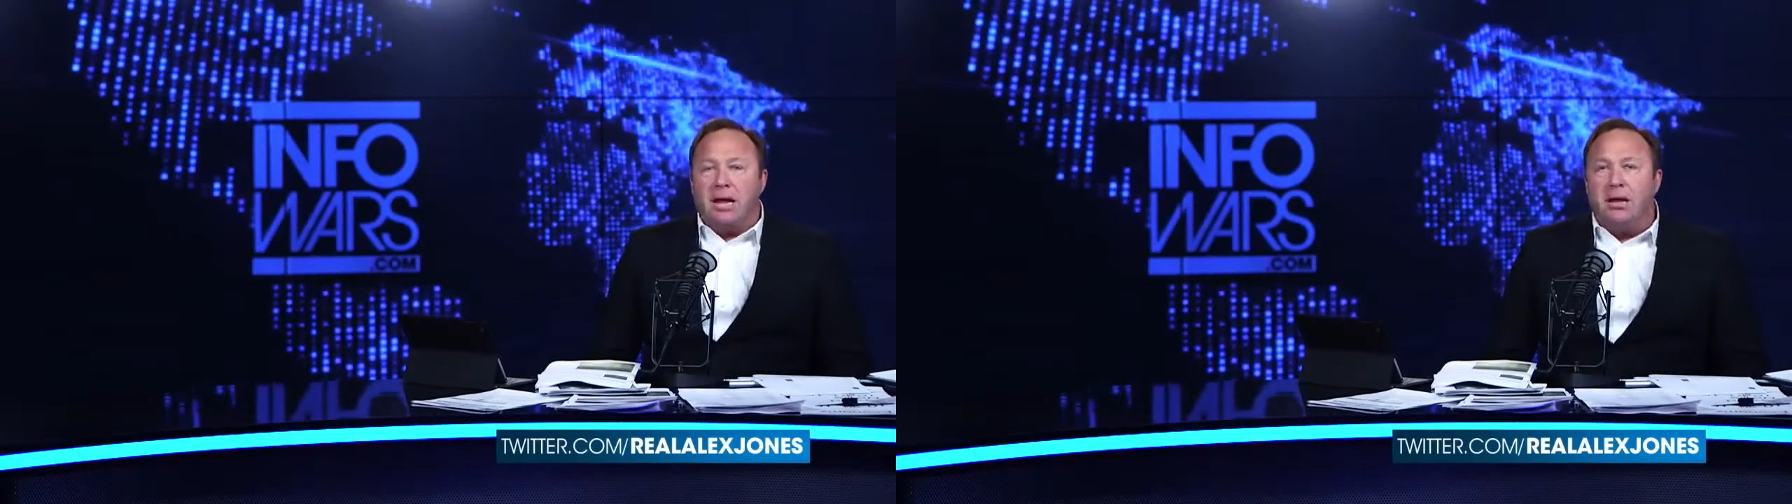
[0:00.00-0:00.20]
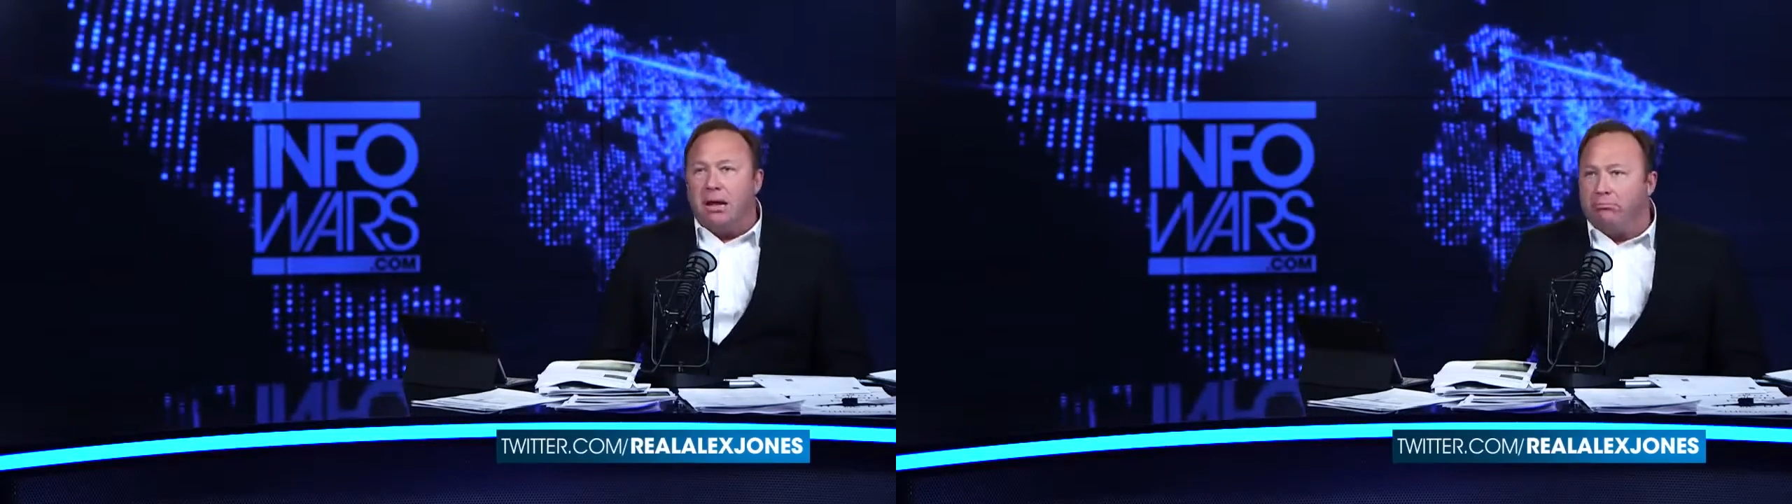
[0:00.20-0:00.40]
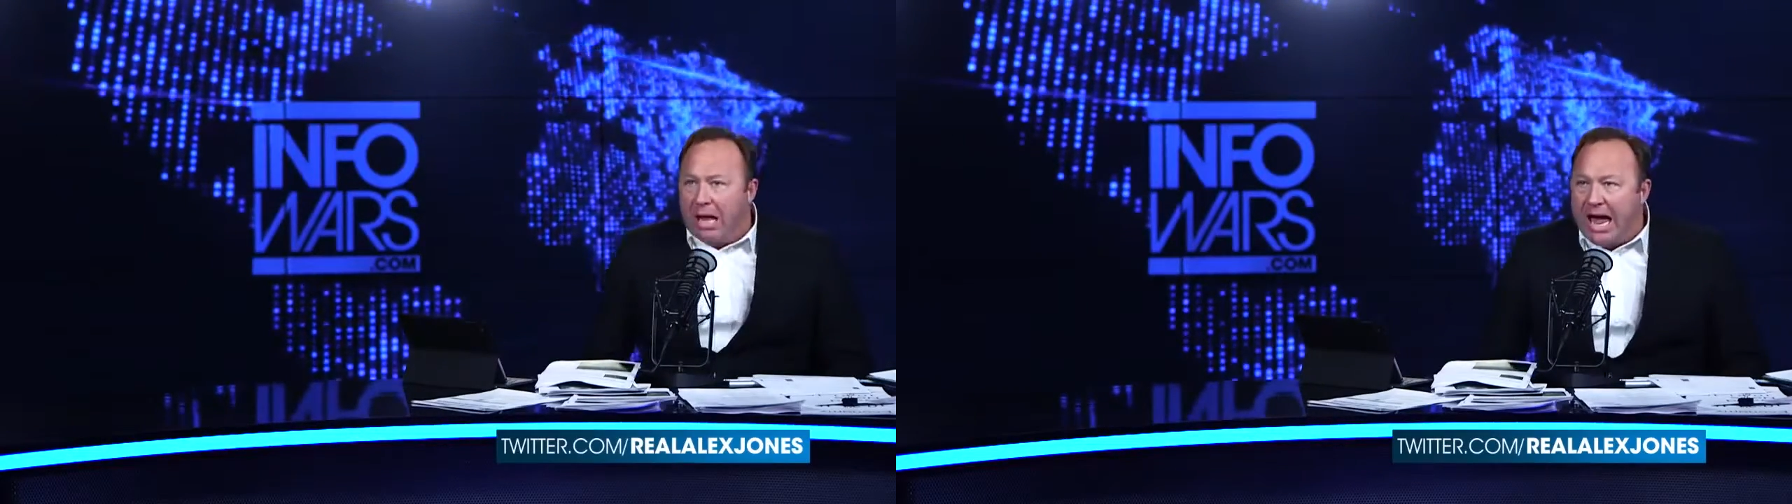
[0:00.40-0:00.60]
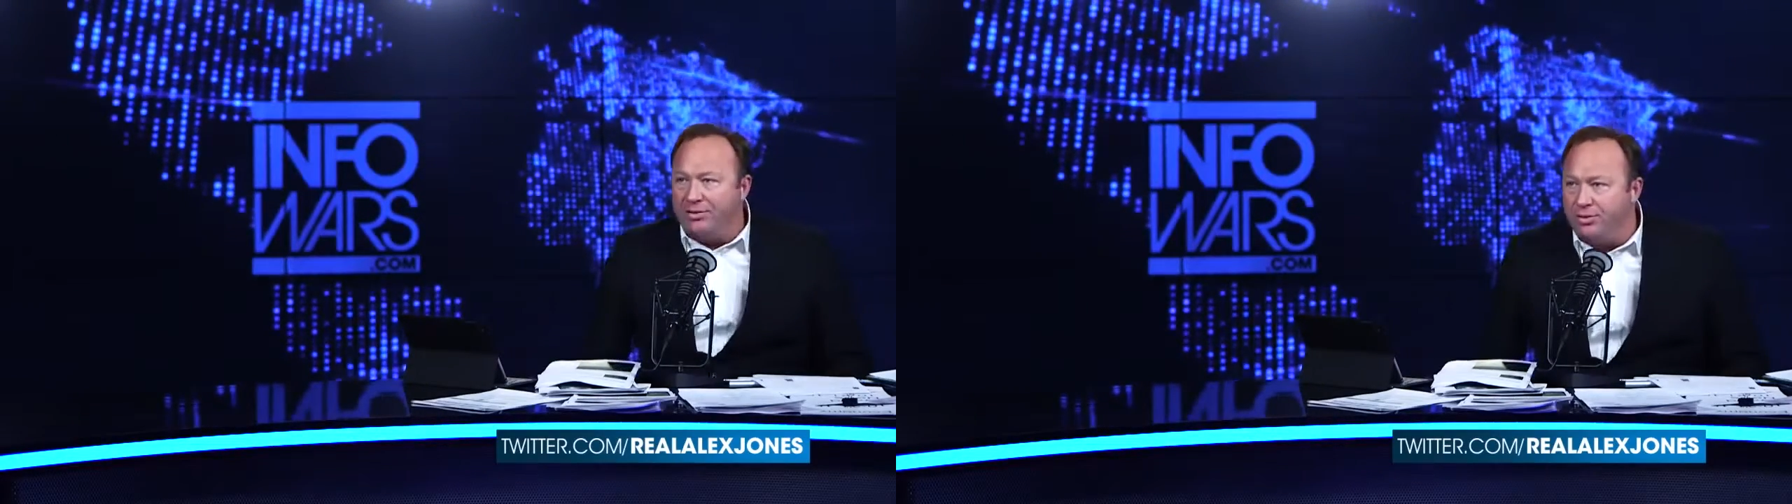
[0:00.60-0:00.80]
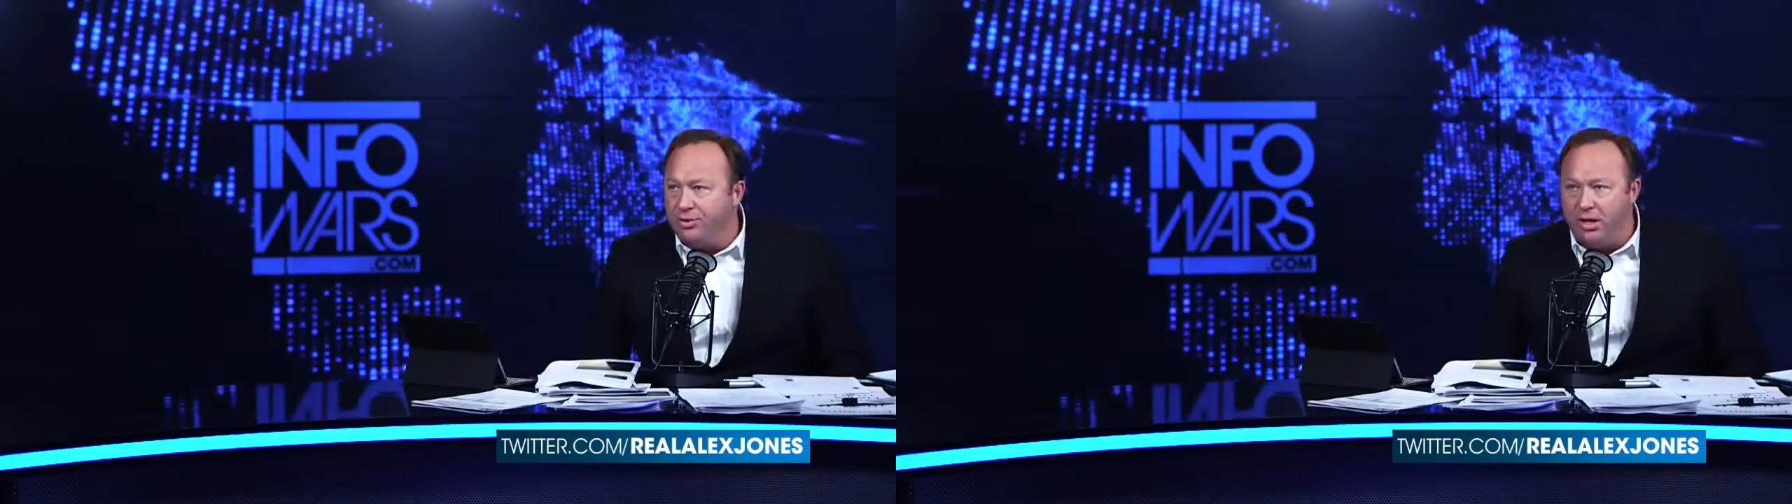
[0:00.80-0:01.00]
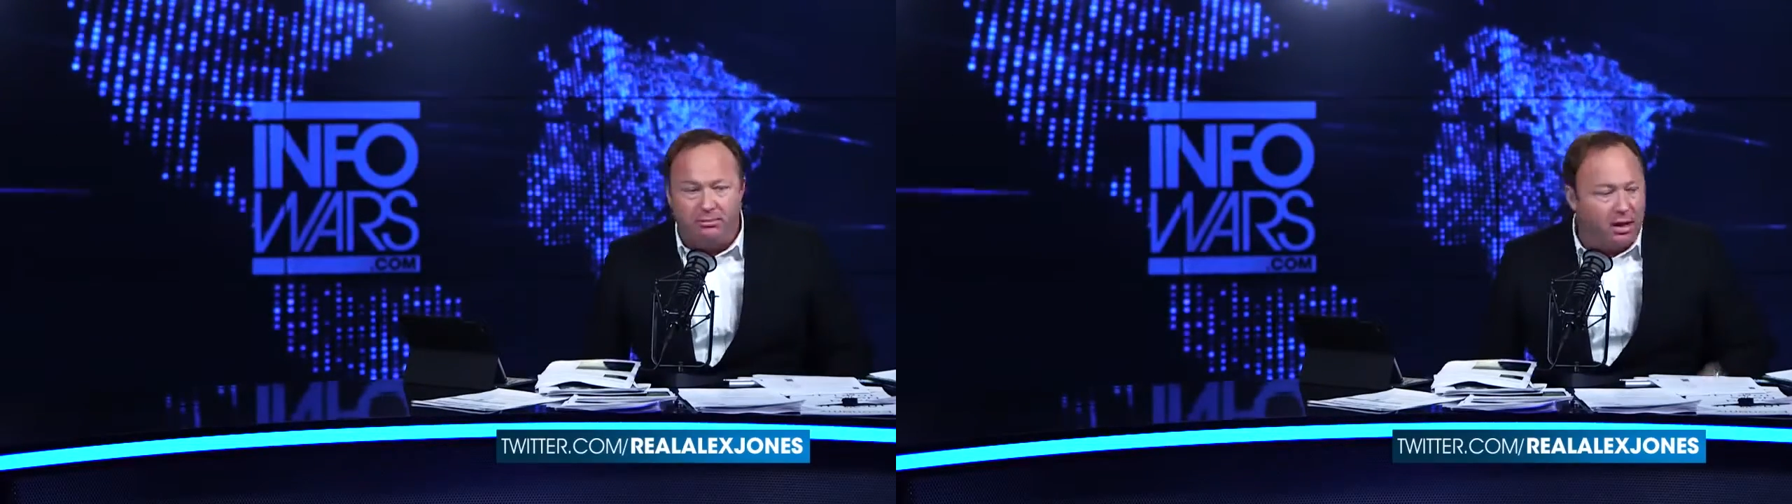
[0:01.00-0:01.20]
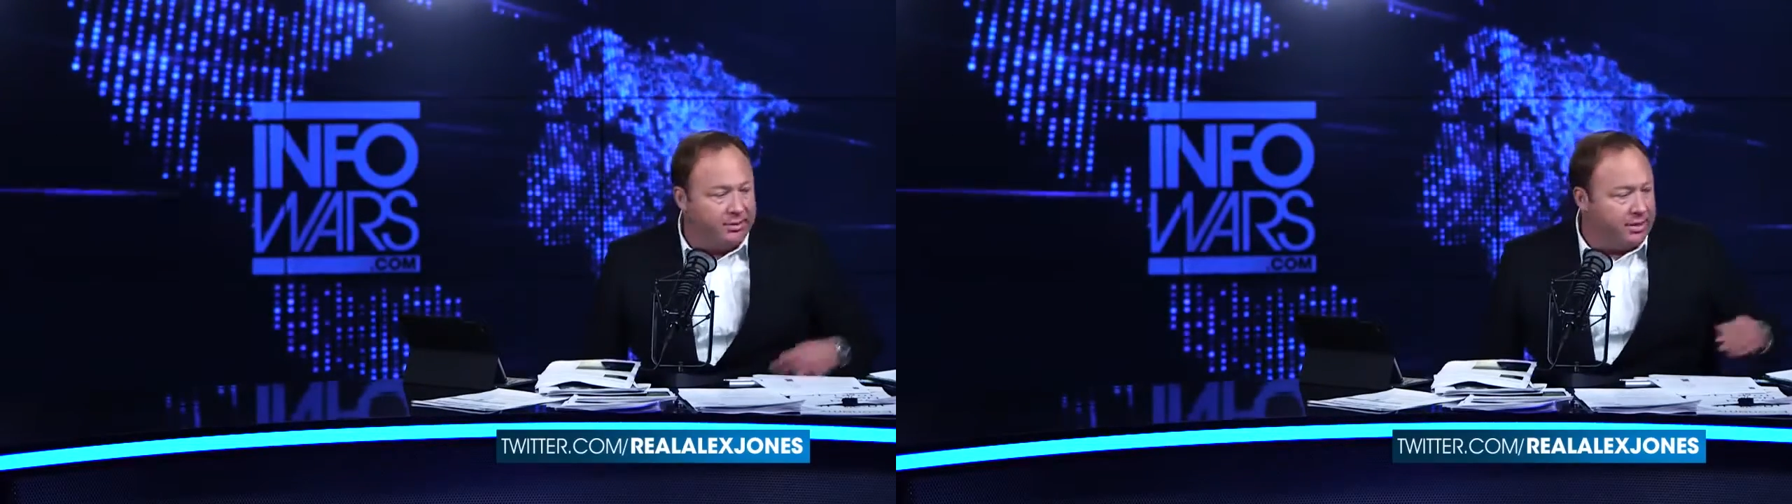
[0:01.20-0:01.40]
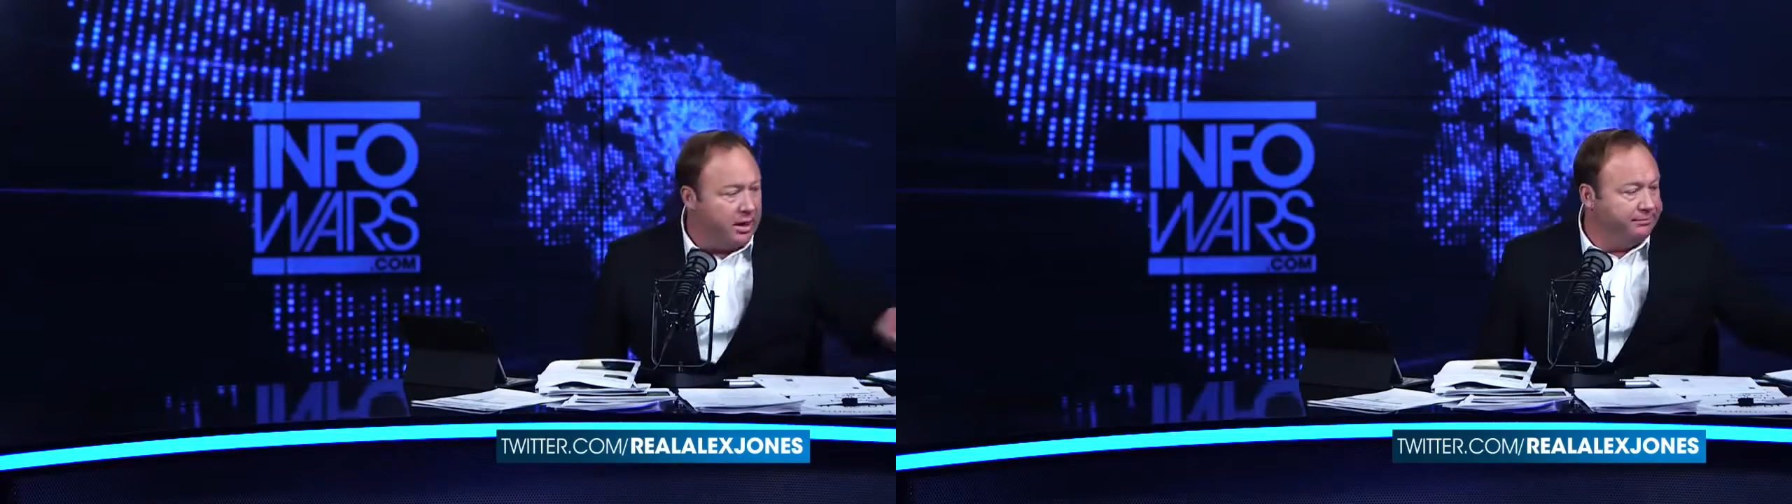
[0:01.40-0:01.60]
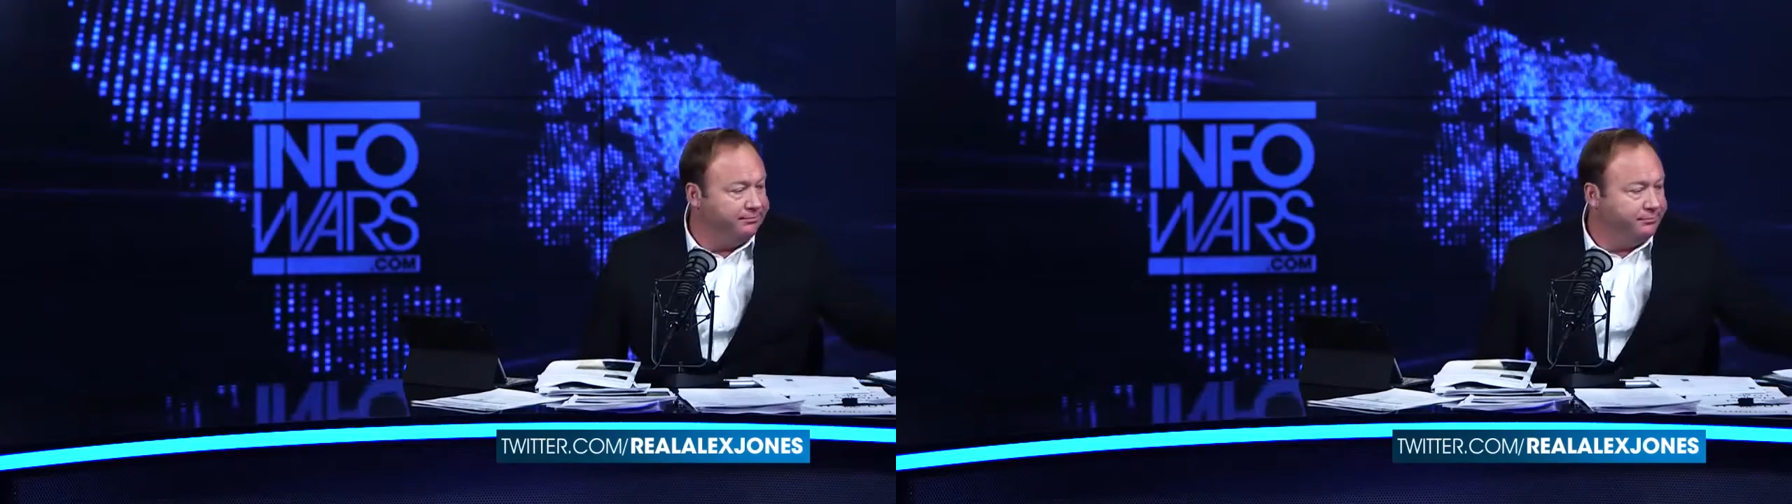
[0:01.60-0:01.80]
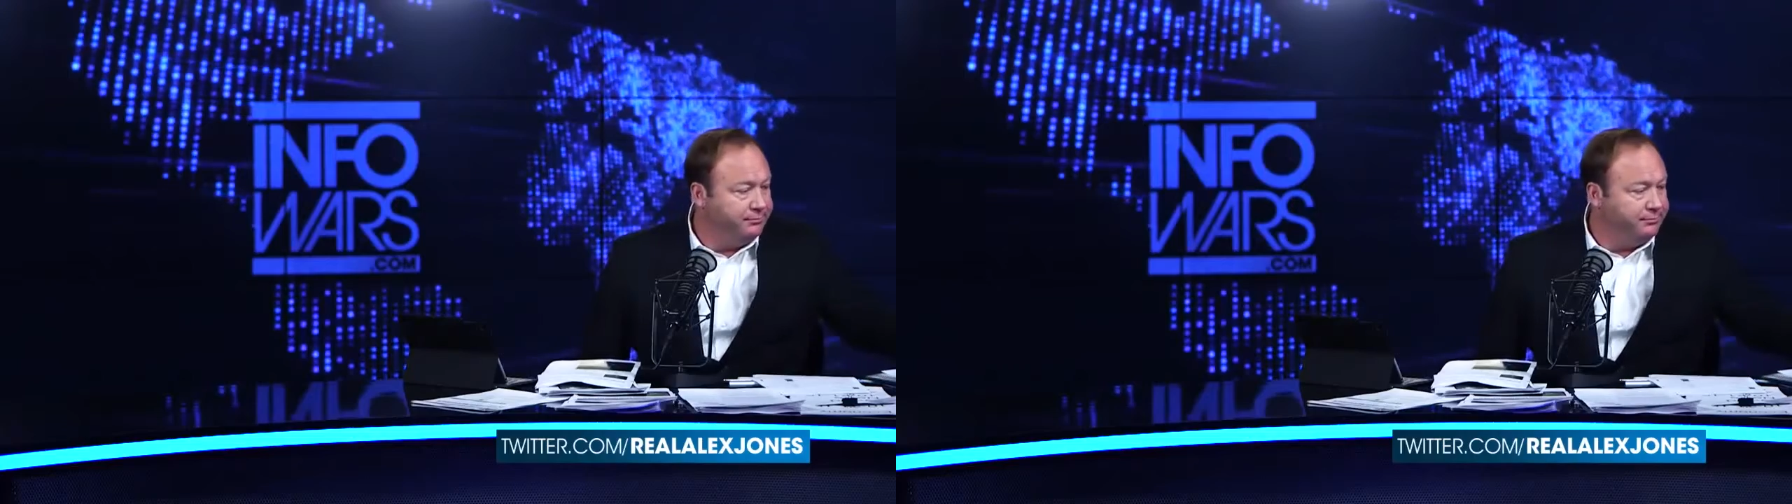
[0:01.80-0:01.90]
And to get blacks to join the military